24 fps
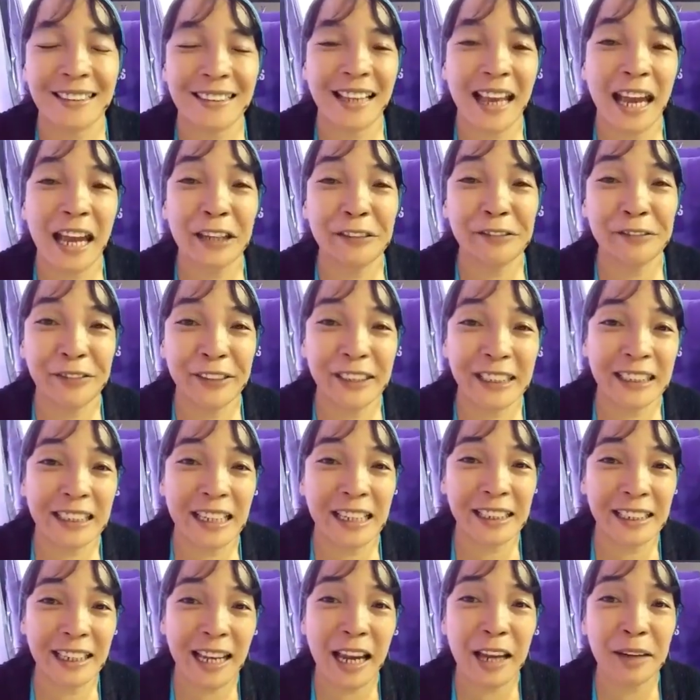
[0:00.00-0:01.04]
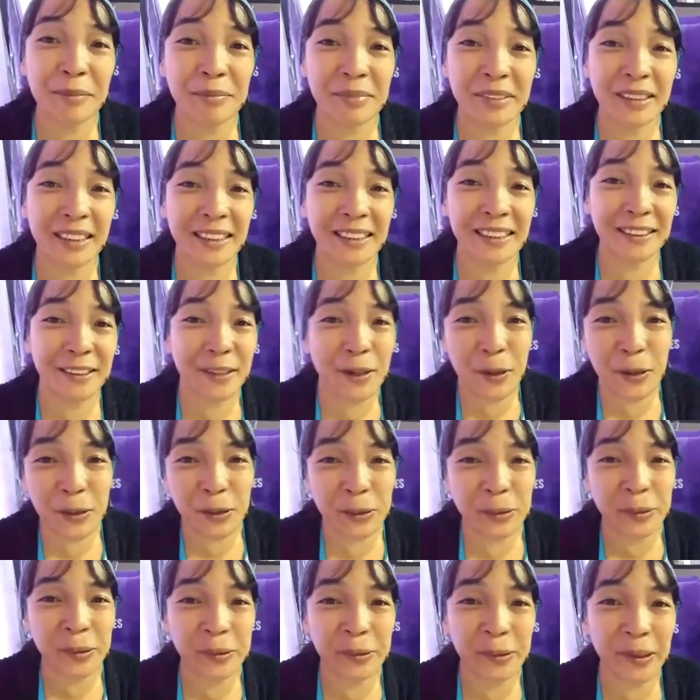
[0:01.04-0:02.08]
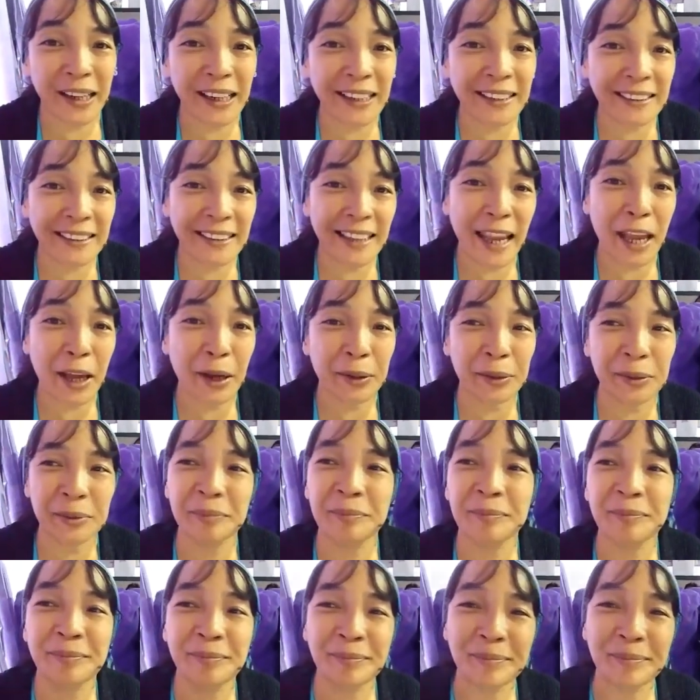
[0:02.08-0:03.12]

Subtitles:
because I feel like I'm gonna go right now.